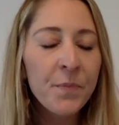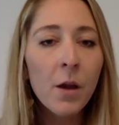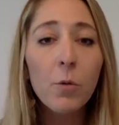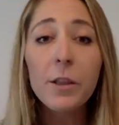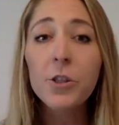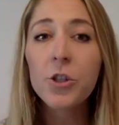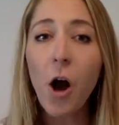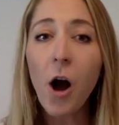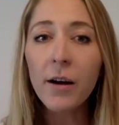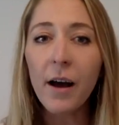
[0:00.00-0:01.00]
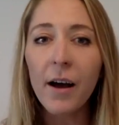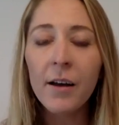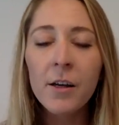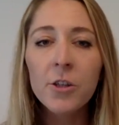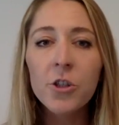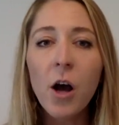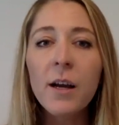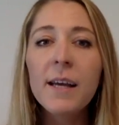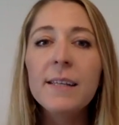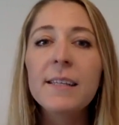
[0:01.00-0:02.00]
With chaga
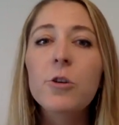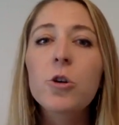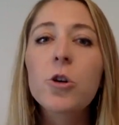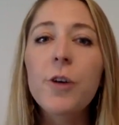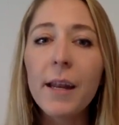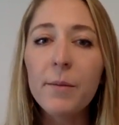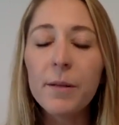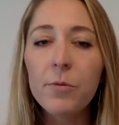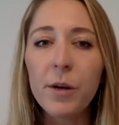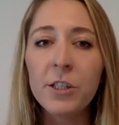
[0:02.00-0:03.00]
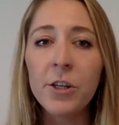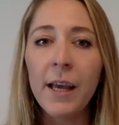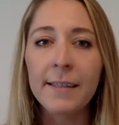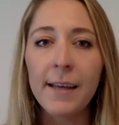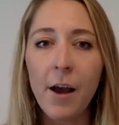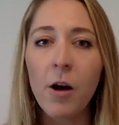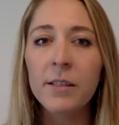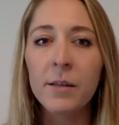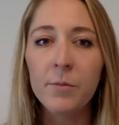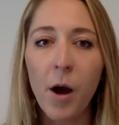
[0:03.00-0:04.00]
is incredibly rich in
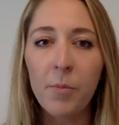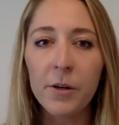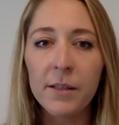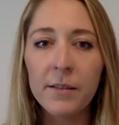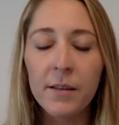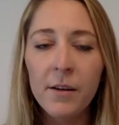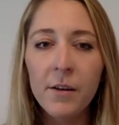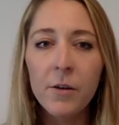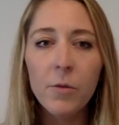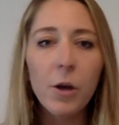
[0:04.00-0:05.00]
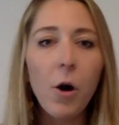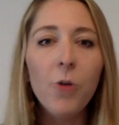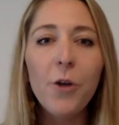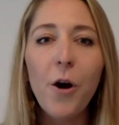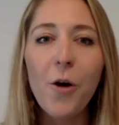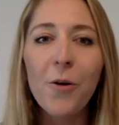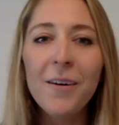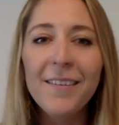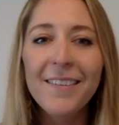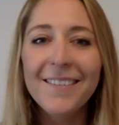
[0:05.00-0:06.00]
antioxidant properties. We all
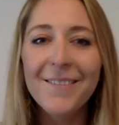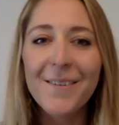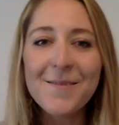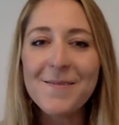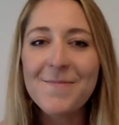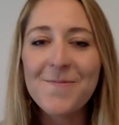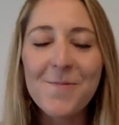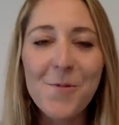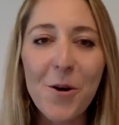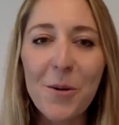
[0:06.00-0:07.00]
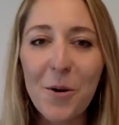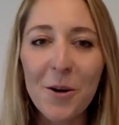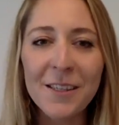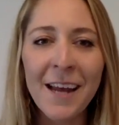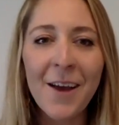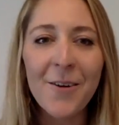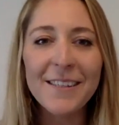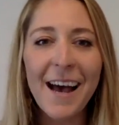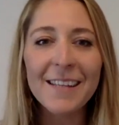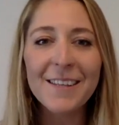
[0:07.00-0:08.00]
know when we're in person, I
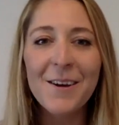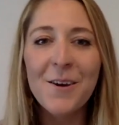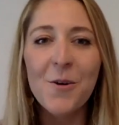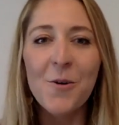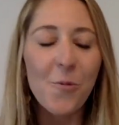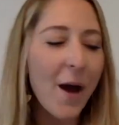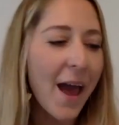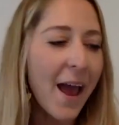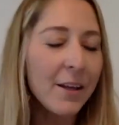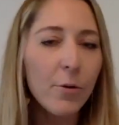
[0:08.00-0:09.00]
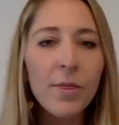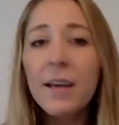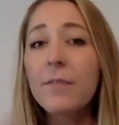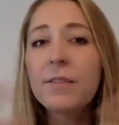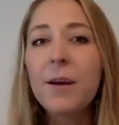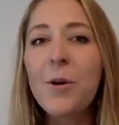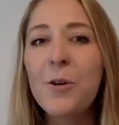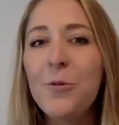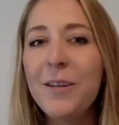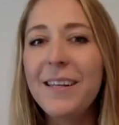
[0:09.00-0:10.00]
always ask, when you think of someone
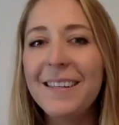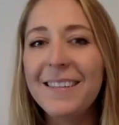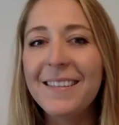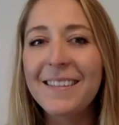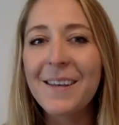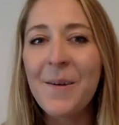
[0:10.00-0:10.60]
who needs